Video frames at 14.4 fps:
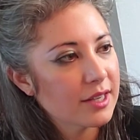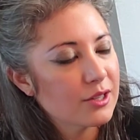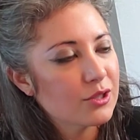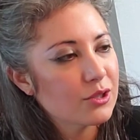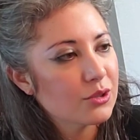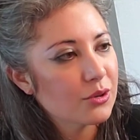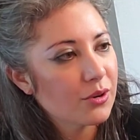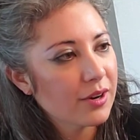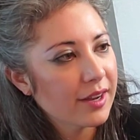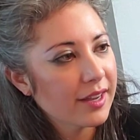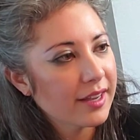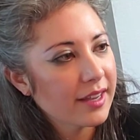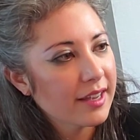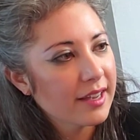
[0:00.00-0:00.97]

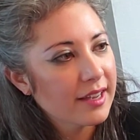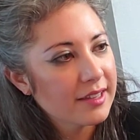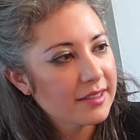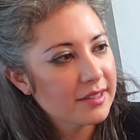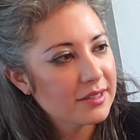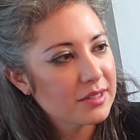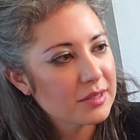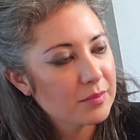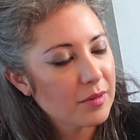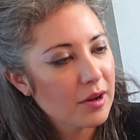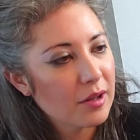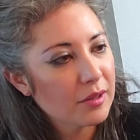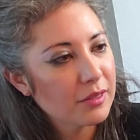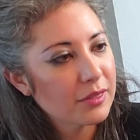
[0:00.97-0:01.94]
Enjoy the
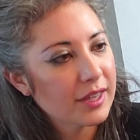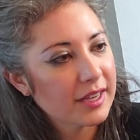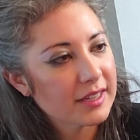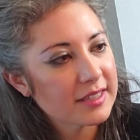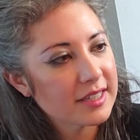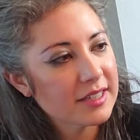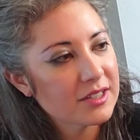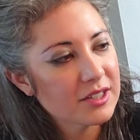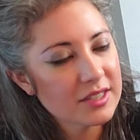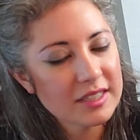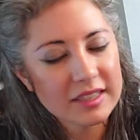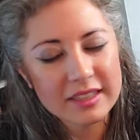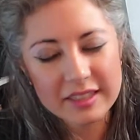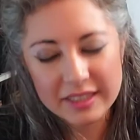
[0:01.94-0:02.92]
small things and
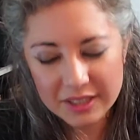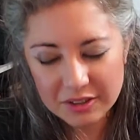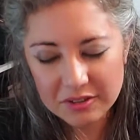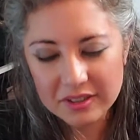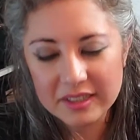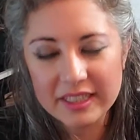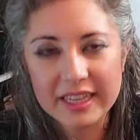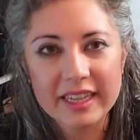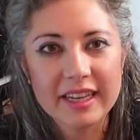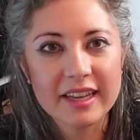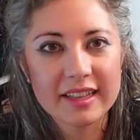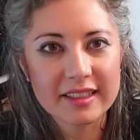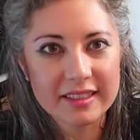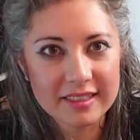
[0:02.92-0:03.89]
just
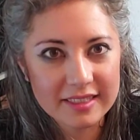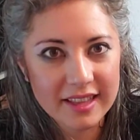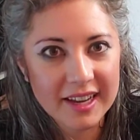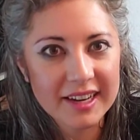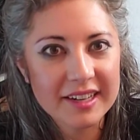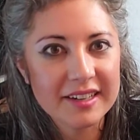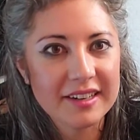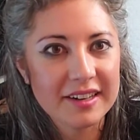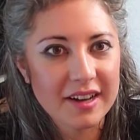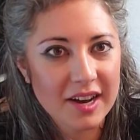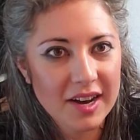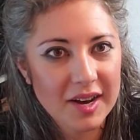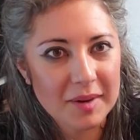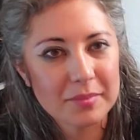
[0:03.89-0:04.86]
literally lighten
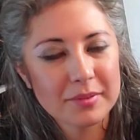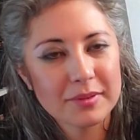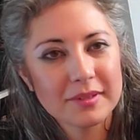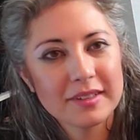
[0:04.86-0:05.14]
up.